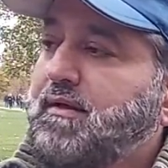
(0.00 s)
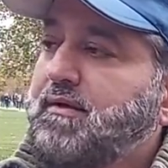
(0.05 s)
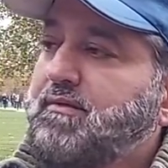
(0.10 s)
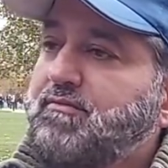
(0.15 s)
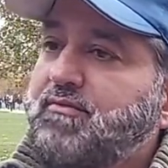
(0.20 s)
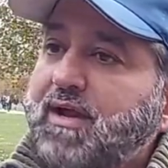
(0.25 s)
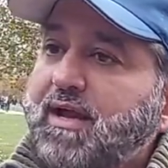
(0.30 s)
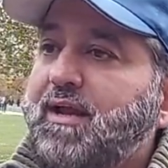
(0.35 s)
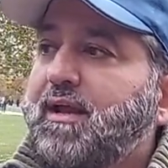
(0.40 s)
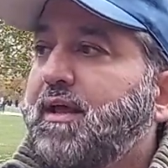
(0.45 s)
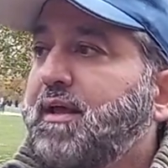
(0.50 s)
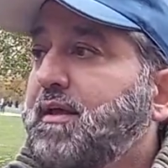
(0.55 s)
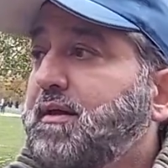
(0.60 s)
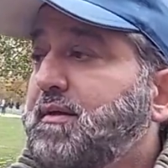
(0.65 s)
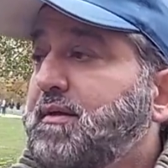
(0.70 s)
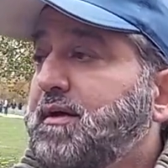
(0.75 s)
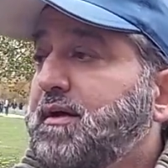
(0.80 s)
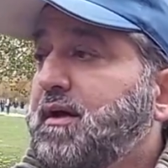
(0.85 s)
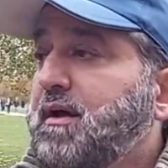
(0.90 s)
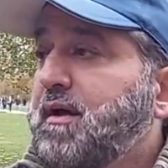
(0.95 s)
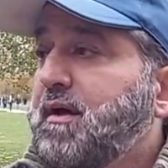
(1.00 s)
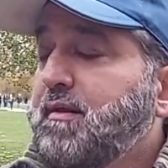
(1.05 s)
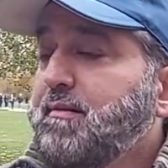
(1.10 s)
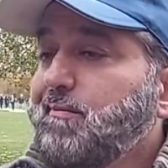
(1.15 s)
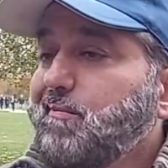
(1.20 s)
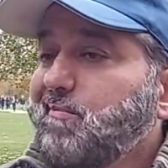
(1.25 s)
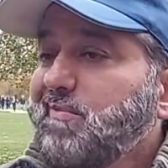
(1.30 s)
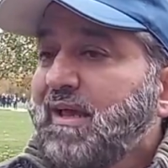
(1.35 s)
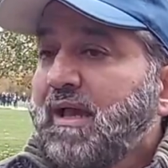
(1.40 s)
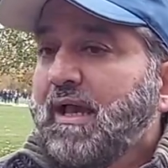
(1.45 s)
Really.
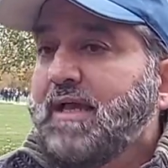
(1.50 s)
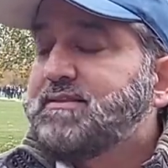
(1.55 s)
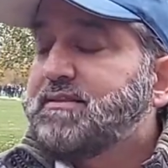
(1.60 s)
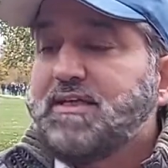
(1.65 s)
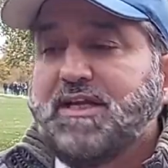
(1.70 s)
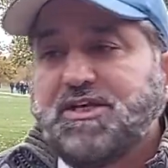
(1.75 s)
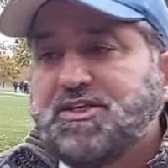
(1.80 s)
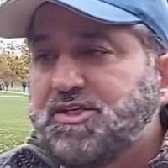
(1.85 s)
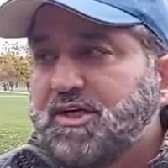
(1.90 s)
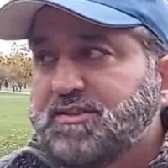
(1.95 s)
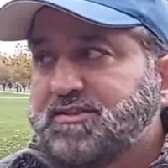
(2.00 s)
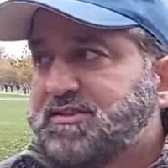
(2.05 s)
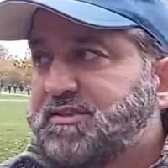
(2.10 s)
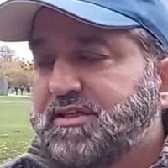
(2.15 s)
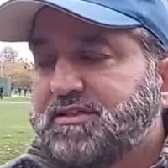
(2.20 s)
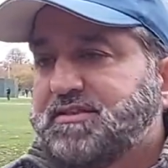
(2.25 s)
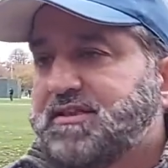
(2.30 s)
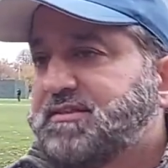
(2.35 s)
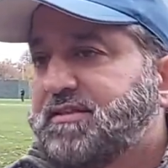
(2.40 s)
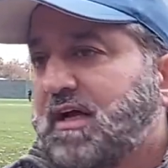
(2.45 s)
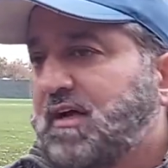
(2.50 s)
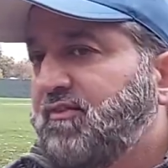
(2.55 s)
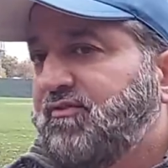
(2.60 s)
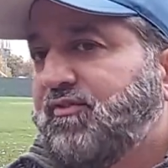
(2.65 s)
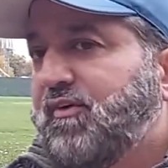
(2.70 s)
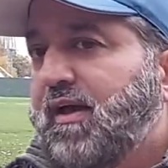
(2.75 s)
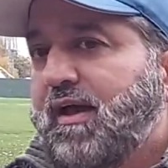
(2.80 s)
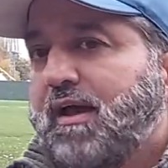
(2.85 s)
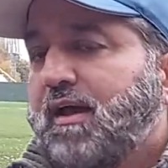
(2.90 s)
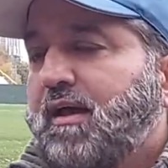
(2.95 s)
It's an injustice. It's
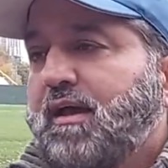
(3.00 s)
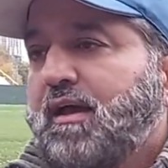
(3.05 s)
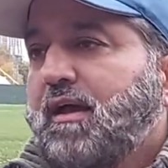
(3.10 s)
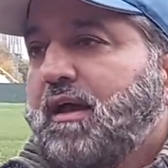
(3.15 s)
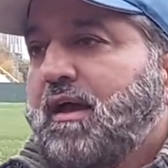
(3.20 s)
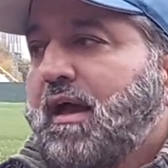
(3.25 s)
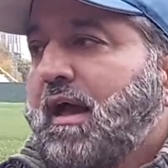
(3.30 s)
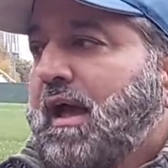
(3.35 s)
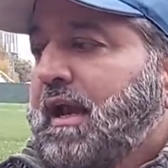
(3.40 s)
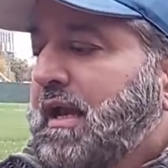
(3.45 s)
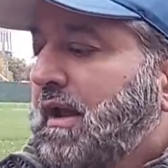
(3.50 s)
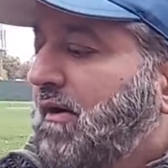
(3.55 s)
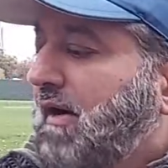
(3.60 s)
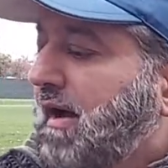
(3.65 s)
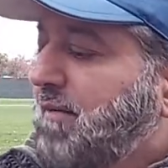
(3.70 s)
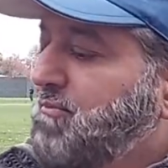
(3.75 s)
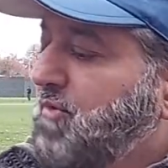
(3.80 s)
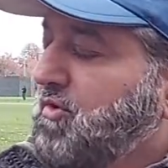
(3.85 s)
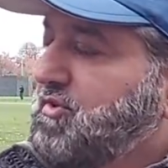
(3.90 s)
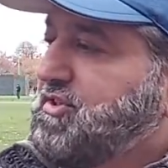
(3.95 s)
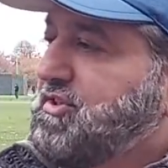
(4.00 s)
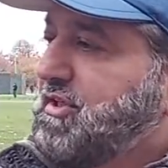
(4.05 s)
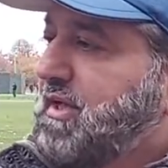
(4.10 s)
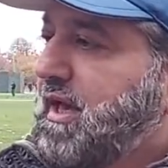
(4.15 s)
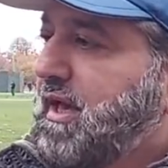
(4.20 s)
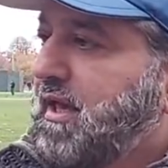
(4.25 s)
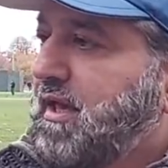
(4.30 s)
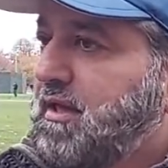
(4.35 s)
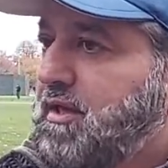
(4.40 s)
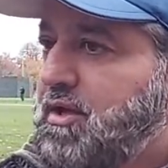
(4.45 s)
unfair. Now, I'm not
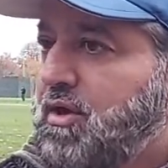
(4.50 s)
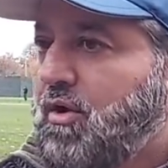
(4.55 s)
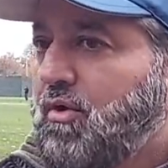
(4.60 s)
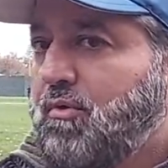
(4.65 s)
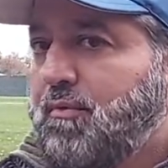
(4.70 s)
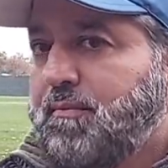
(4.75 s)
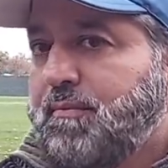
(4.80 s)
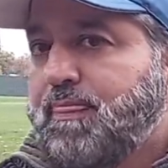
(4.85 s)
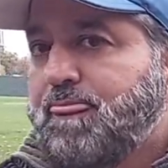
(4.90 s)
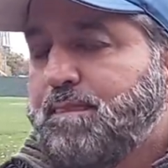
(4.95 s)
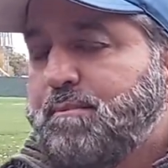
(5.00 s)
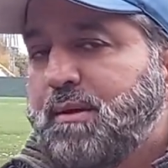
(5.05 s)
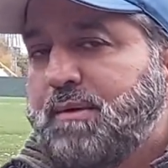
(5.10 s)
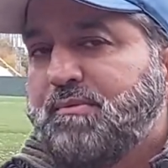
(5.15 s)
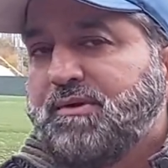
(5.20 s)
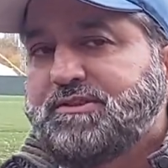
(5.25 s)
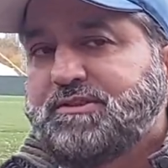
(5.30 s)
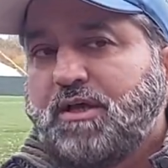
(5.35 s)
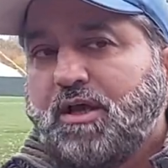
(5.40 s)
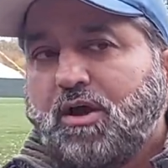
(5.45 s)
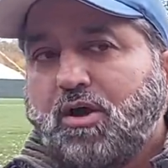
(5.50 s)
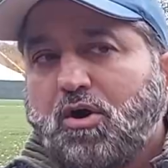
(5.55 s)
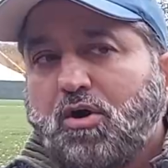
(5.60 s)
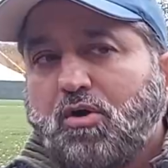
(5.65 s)
saying, people say,